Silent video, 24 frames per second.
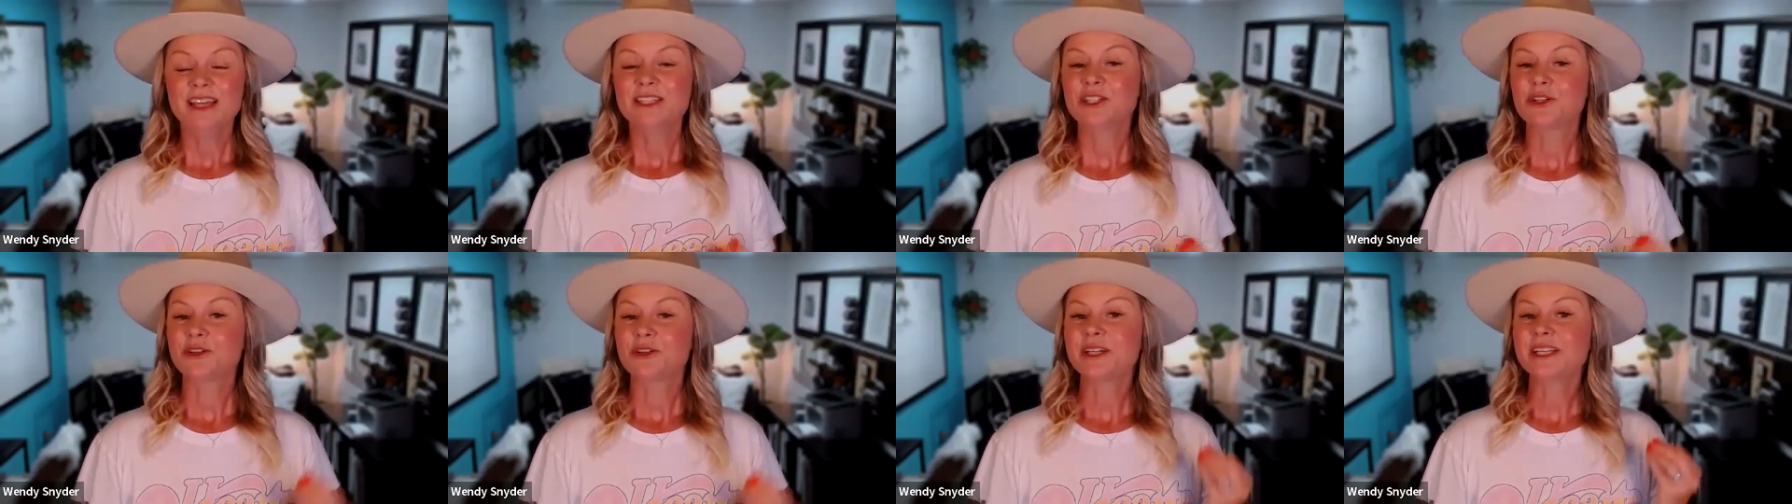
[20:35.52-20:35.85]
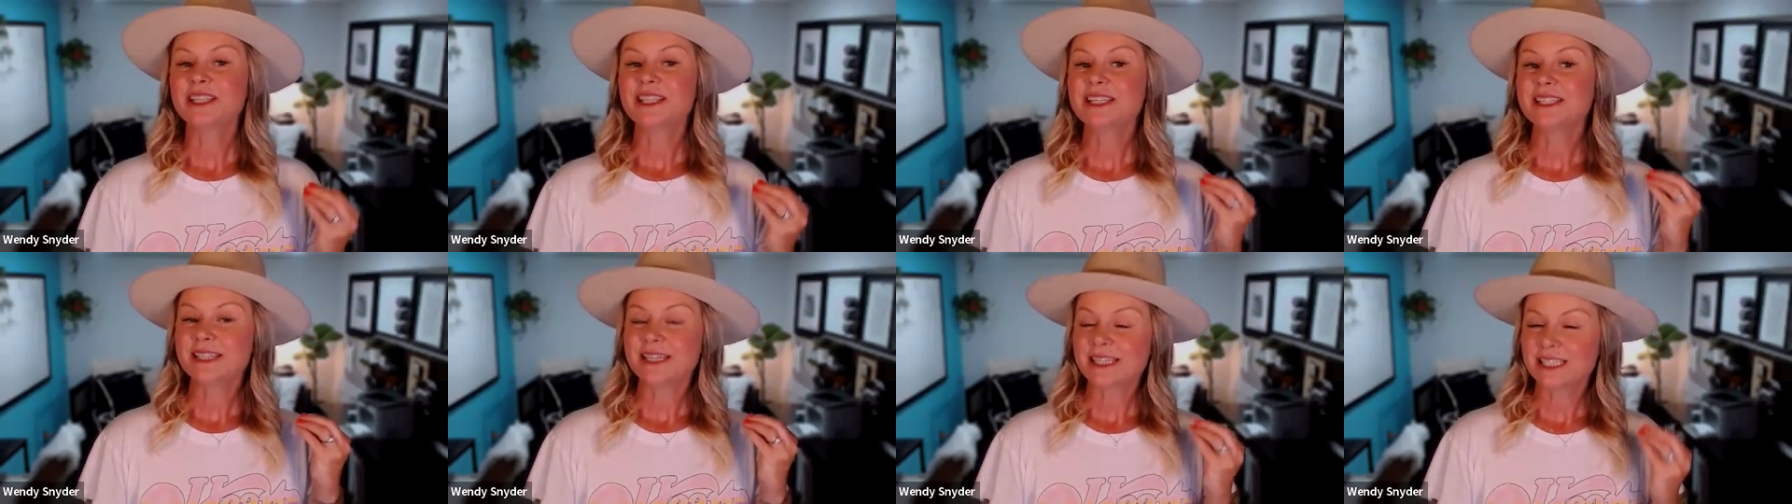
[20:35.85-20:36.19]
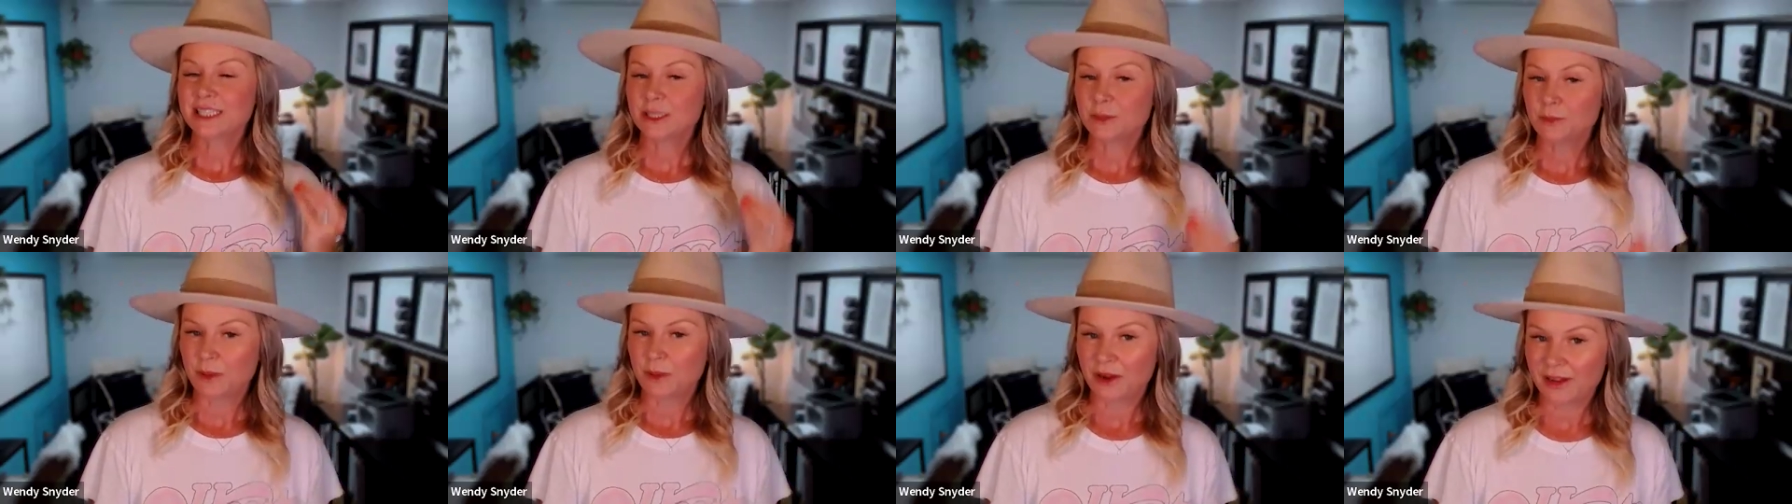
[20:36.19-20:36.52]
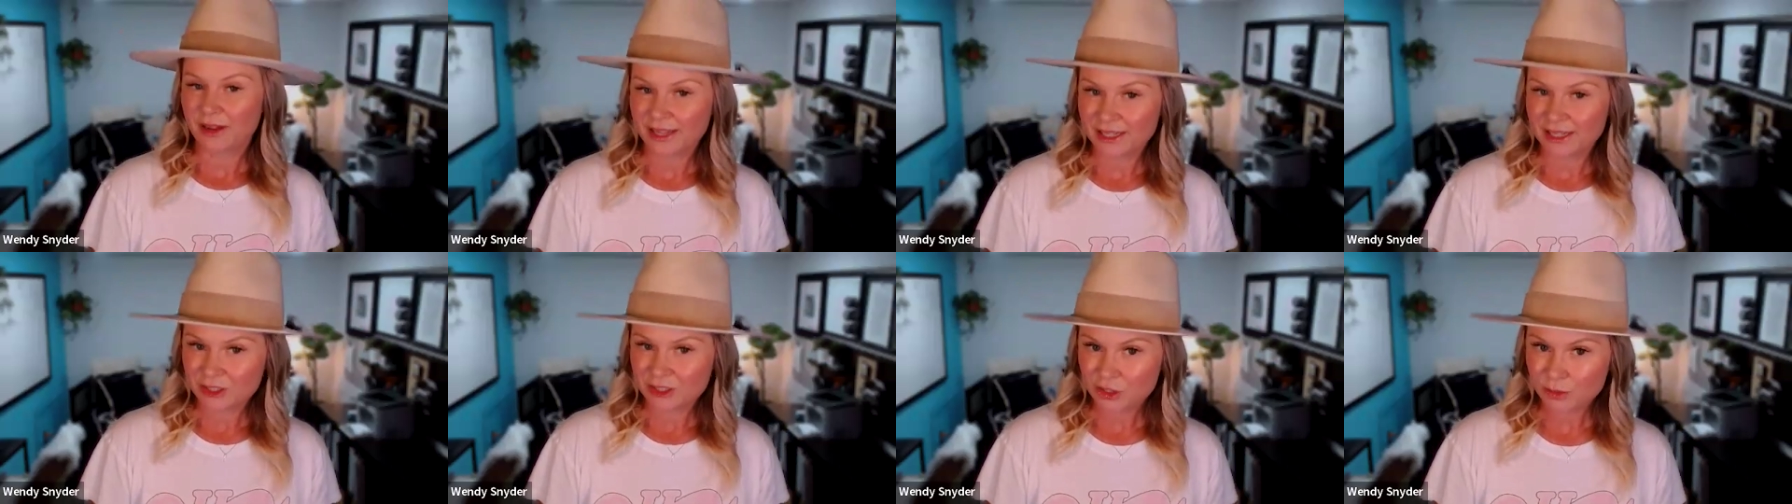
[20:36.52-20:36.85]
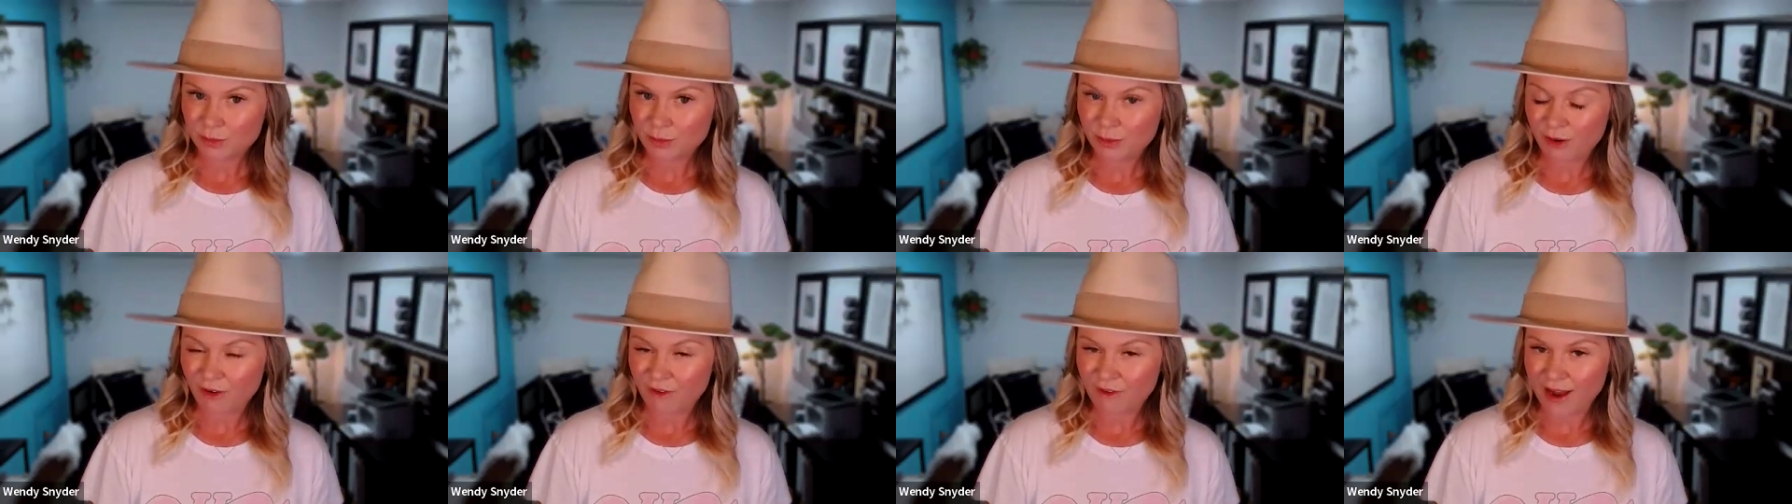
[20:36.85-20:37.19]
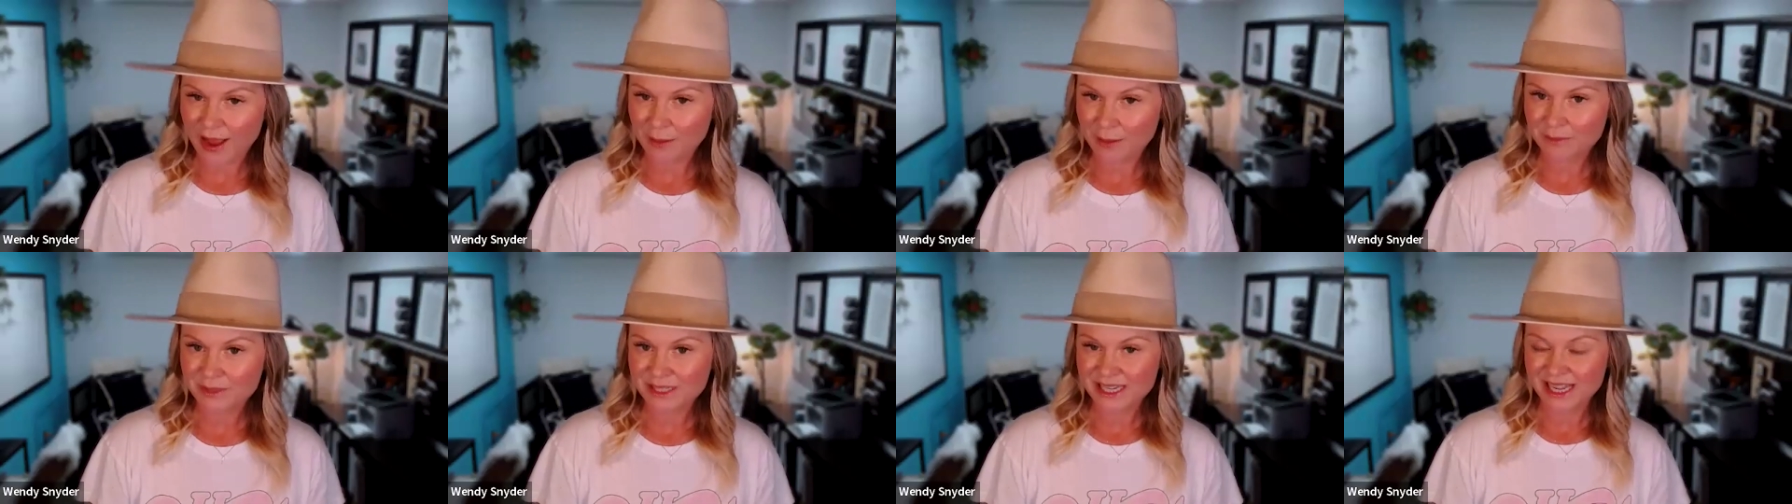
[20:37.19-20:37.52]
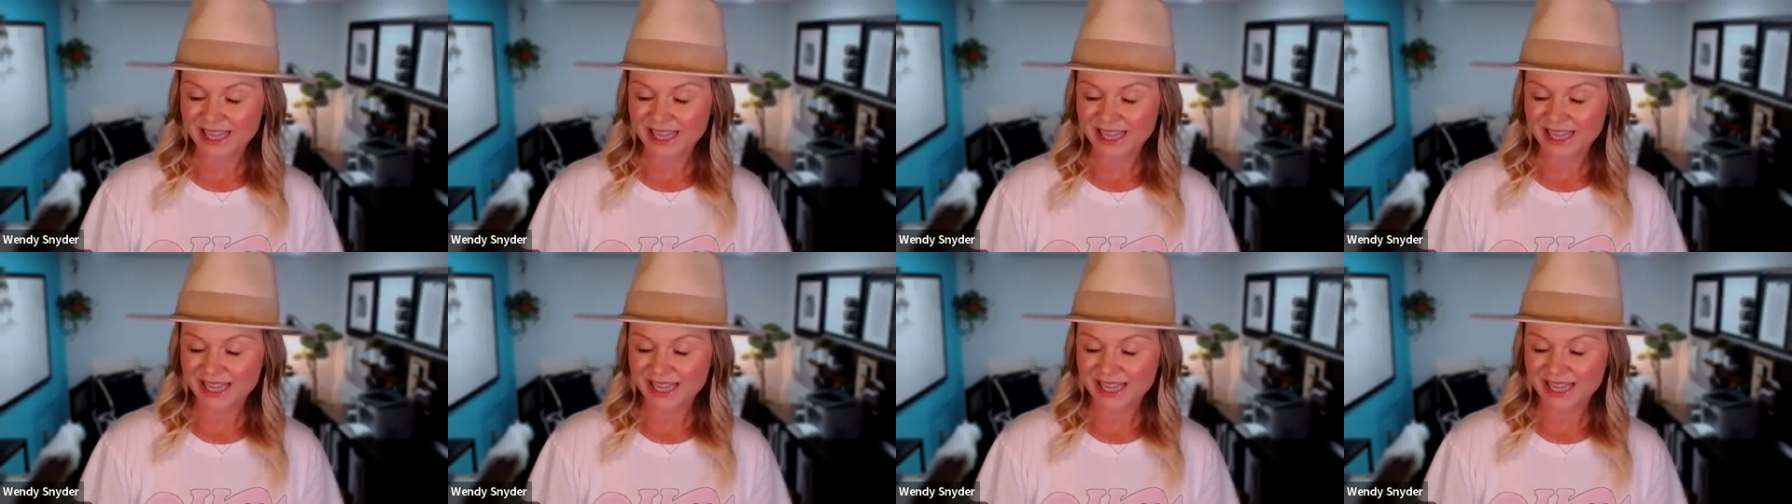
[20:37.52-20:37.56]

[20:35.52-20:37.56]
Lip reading: During this experiential program